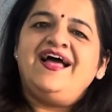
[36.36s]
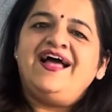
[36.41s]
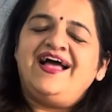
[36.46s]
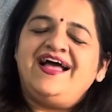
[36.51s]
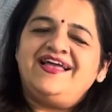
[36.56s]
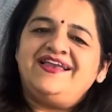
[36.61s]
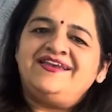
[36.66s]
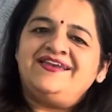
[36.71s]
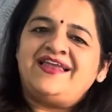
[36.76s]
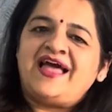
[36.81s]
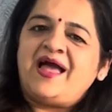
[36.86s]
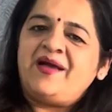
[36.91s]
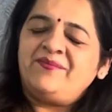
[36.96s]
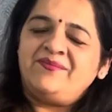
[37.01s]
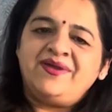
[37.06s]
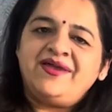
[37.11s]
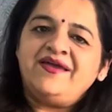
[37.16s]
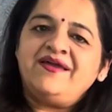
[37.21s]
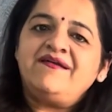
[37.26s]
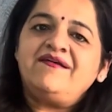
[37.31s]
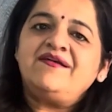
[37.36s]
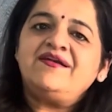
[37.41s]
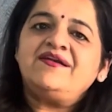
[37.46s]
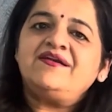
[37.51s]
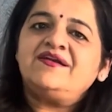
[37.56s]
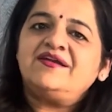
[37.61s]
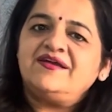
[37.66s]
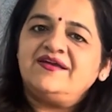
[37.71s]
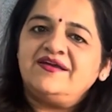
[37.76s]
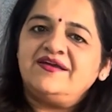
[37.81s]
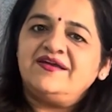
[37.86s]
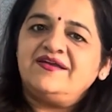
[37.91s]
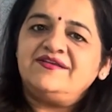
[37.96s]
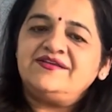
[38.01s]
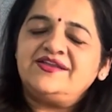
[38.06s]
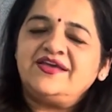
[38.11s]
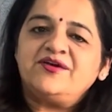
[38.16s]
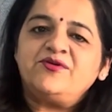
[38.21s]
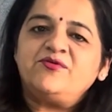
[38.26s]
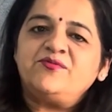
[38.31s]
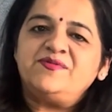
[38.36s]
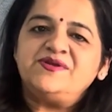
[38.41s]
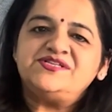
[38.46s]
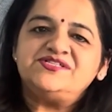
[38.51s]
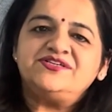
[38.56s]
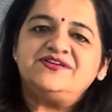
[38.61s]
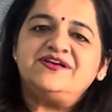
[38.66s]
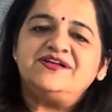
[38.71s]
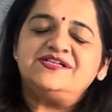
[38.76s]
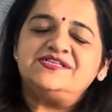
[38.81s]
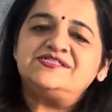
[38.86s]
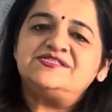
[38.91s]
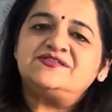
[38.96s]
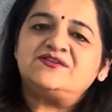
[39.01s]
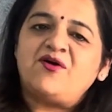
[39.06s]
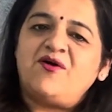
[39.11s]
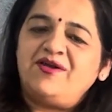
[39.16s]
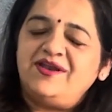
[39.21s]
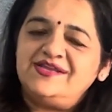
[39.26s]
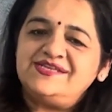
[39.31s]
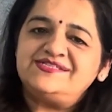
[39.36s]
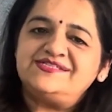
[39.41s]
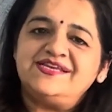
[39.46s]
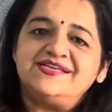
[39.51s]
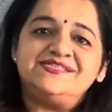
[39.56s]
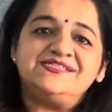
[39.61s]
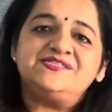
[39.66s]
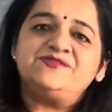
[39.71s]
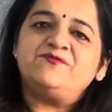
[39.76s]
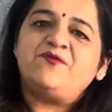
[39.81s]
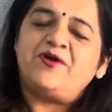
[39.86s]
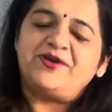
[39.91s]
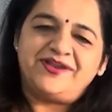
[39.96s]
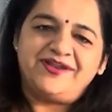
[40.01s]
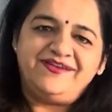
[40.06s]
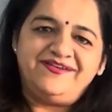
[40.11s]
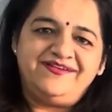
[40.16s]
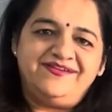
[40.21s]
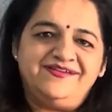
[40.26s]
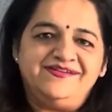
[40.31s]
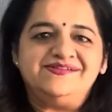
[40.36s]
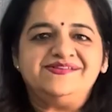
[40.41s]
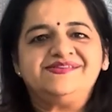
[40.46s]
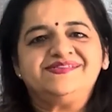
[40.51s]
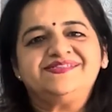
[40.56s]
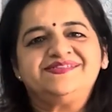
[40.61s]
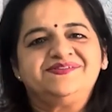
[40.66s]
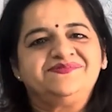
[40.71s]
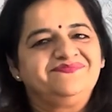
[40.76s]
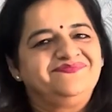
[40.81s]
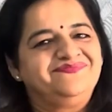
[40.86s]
And I'm here in Tagore College since 14 years.